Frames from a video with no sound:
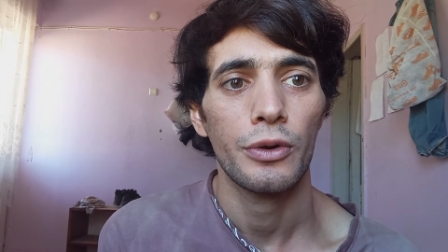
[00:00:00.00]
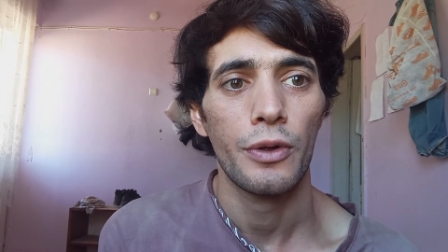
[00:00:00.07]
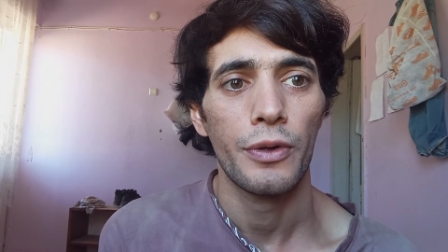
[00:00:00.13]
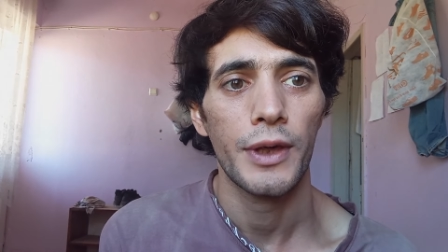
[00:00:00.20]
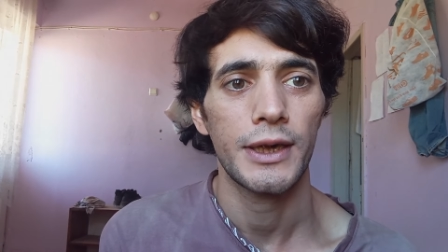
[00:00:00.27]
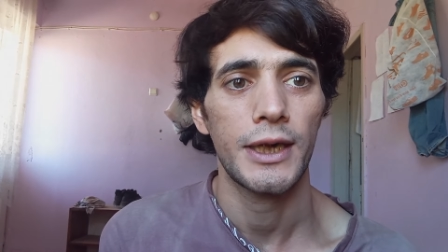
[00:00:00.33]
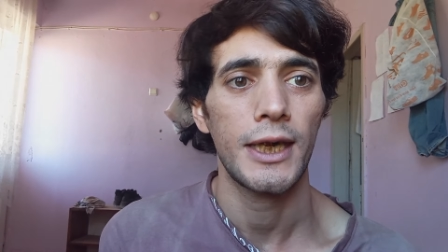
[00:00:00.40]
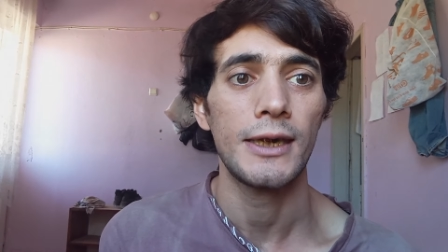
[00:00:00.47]

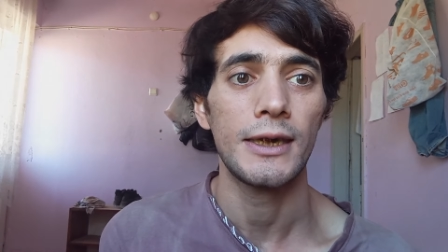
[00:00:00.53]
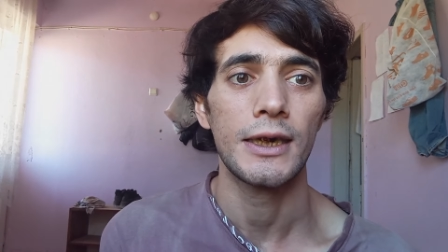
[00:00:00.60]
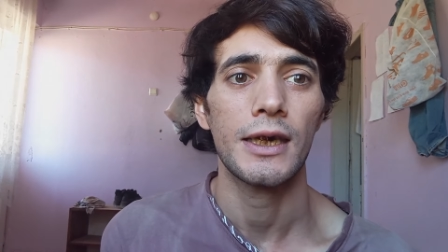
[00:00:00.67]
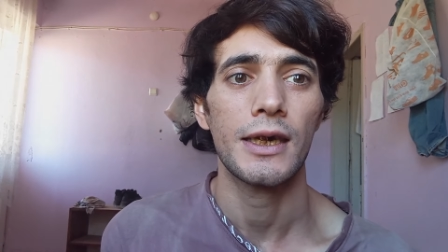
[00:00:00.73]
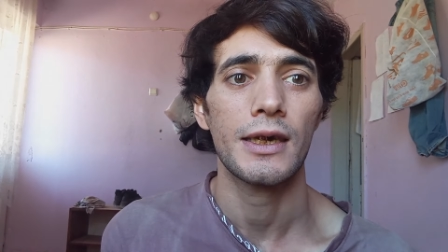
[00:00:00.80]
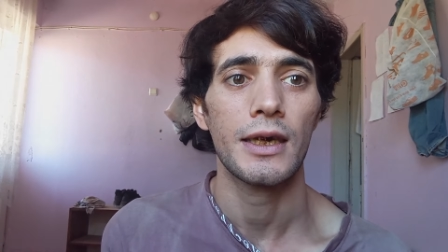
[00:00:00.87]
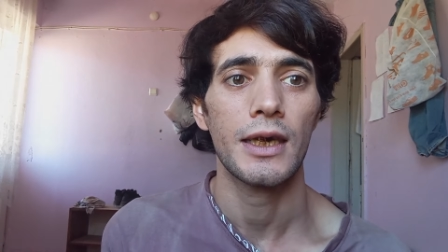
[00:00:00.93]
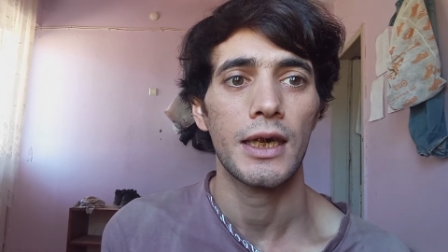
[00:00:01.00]
the
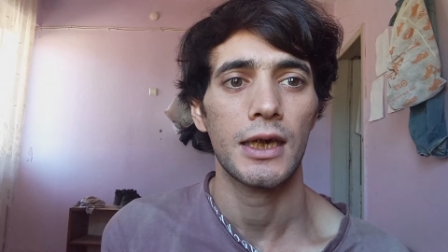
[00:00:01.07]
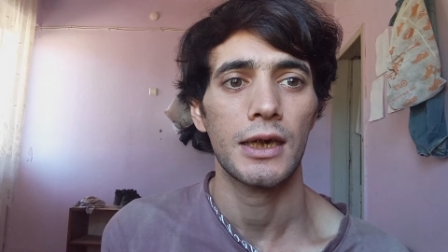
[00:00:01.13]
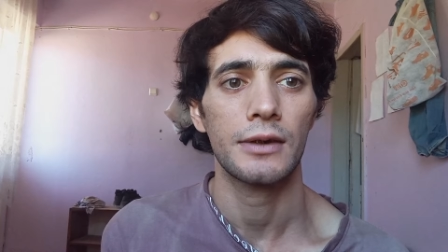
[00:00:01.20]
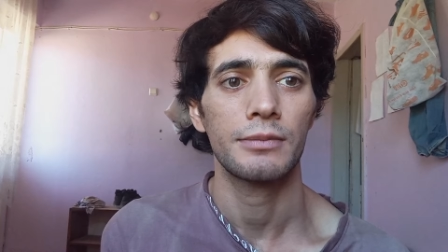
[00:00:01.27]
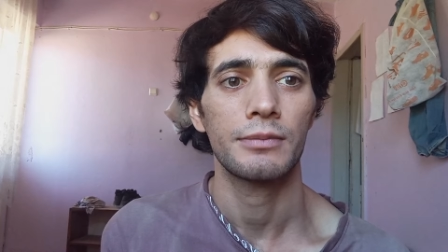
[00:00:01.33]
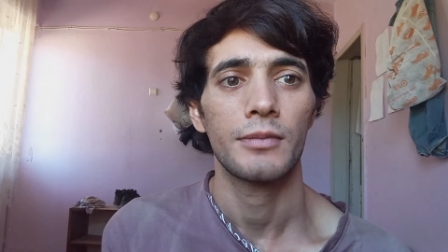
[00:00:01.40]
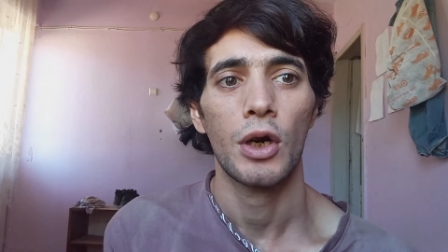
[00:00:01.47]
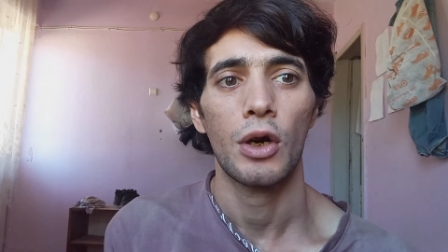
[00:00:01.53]
dentist,
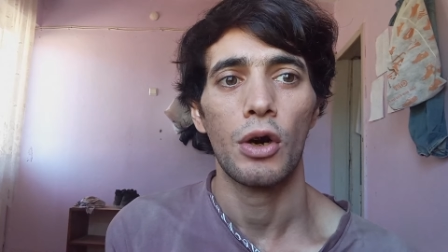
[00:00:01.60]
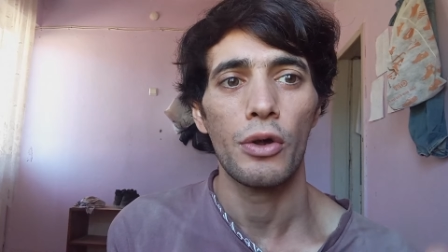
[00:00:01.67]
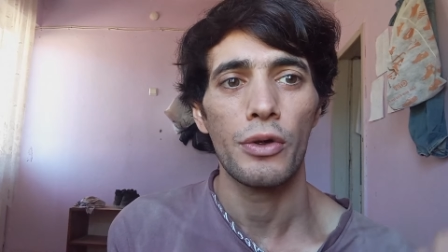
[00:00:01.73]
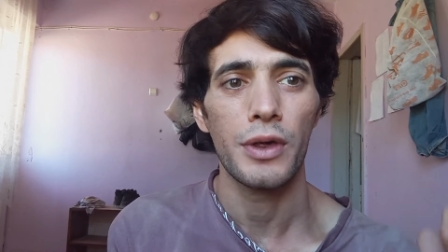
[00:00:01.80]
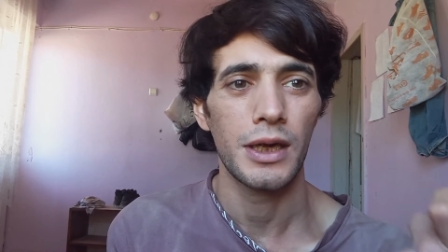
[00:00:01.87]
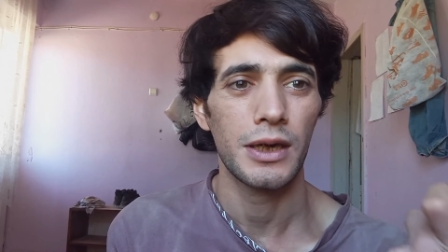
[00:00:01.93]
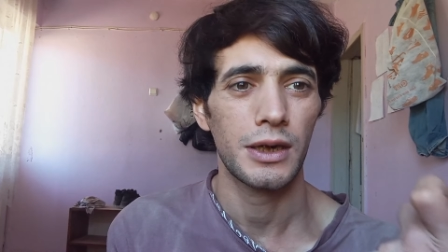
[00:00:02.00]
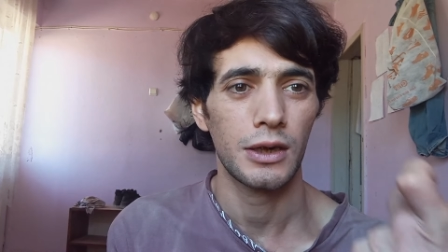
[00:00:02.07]
and all
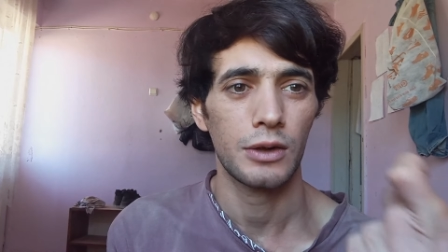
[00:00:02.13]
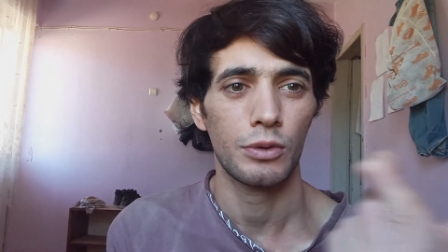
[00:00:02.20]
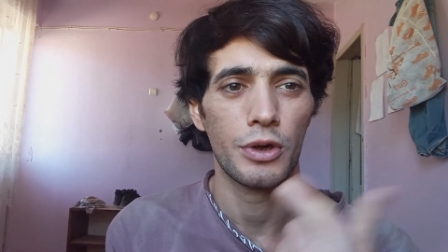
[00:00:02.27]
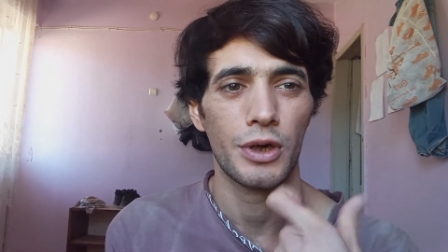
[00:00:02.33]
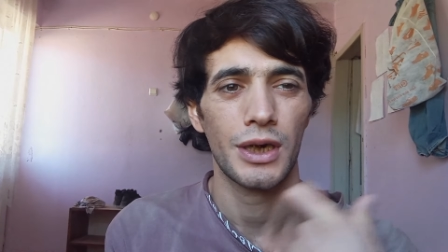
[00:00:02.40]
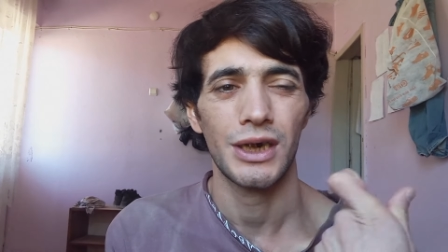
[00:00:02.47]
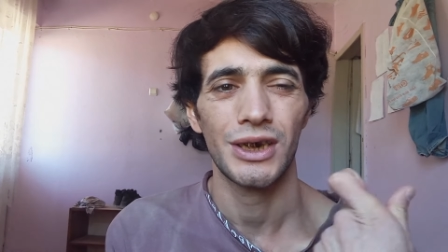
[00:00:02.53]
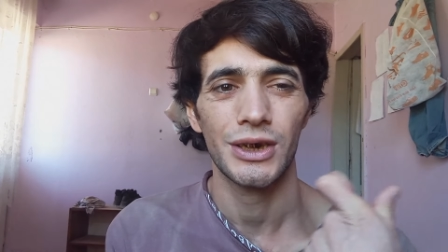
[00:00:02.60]
they did
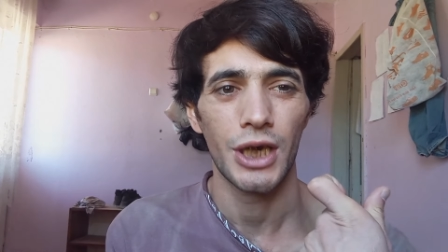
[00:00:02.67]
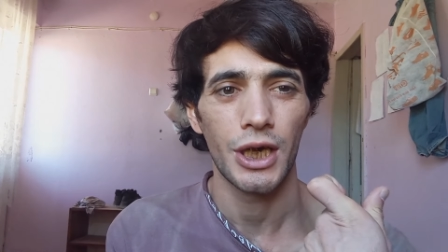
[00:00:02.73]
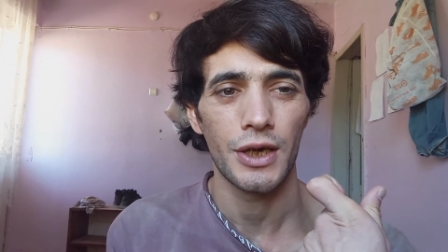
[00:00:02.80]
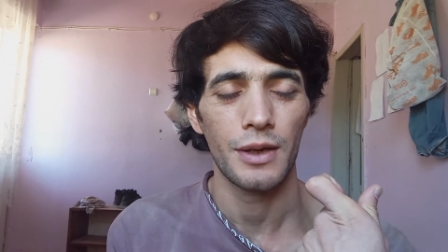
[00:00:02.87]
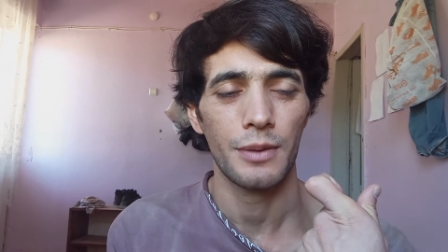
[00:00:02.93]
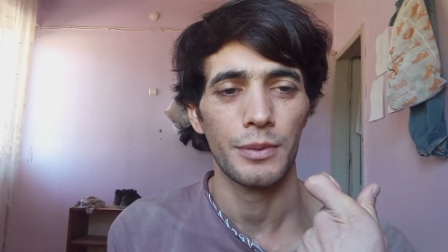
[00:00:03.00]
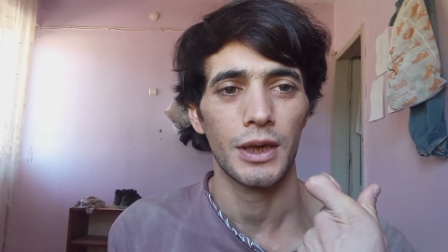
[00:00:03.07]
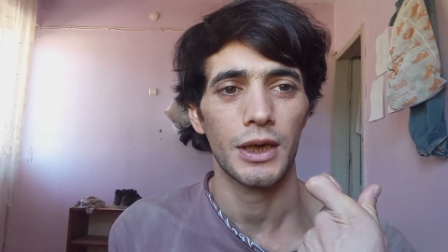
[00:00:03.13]
was inject
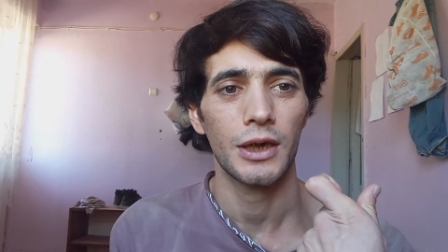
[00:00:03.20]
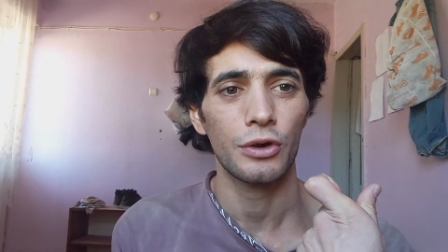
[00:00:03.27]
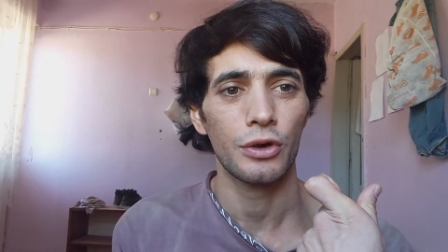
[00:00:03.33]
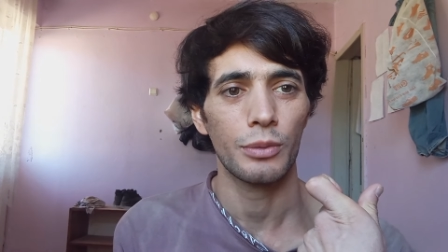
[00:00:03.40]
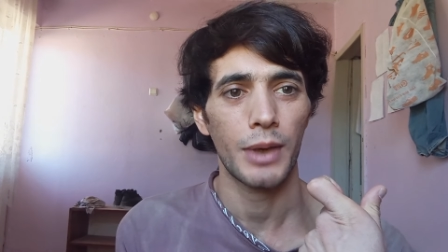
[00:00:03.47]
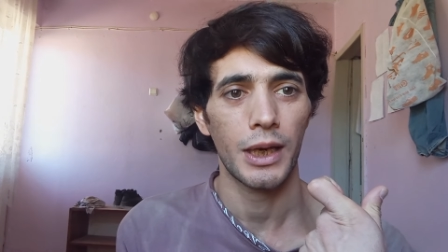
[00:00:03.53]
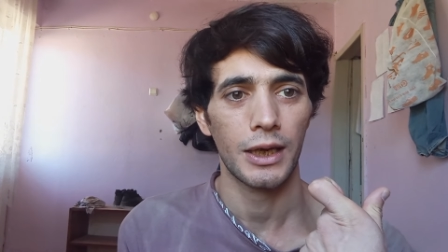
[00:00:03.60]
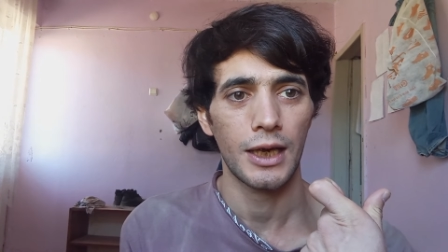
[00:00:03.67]
something into
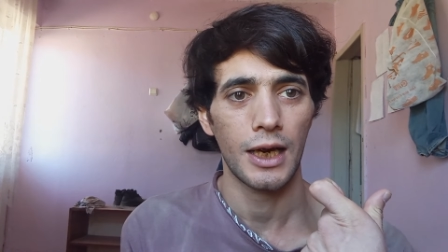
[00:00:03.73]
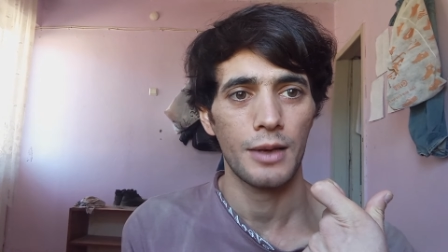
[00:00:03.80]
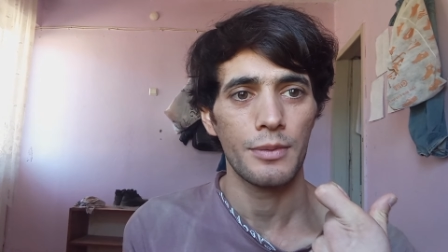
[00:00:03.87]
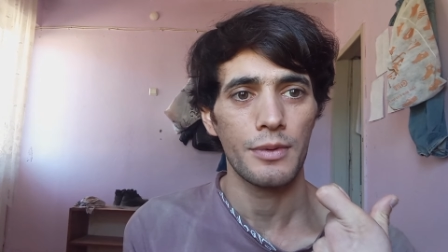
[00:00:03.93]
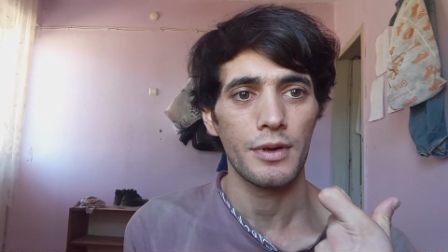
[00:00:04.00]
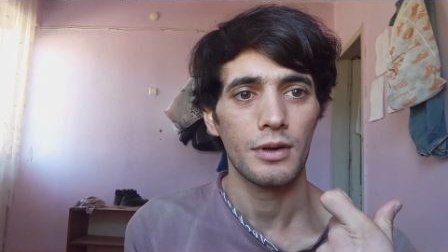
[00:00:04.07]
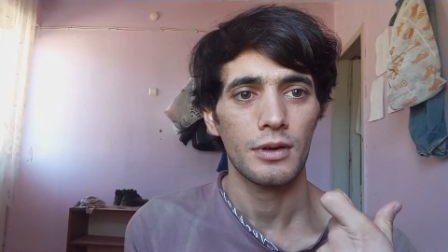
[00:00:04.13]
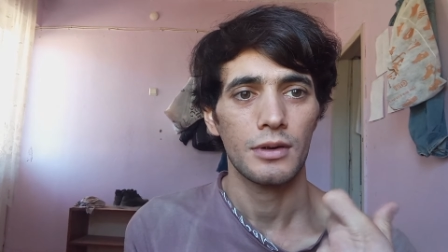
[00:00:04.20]
my
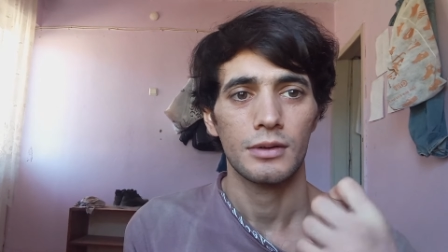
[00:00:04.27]
gums,